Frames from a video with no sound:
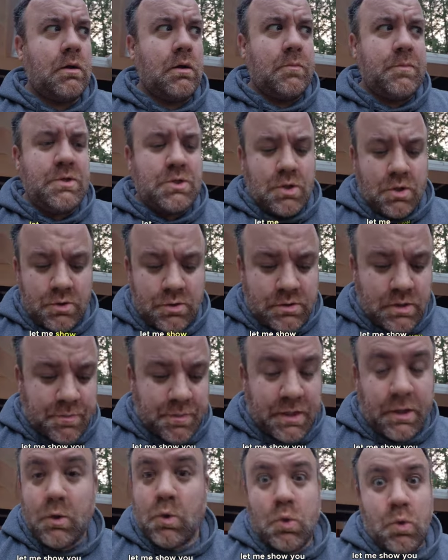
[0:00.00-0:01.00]
Let me show you
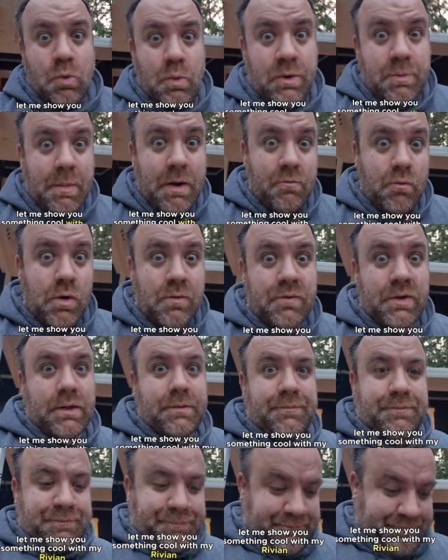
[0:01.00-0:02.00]
something cool with my
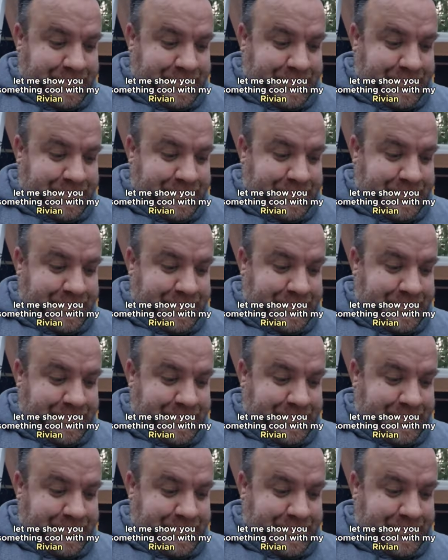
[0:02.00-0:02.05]
Rivian.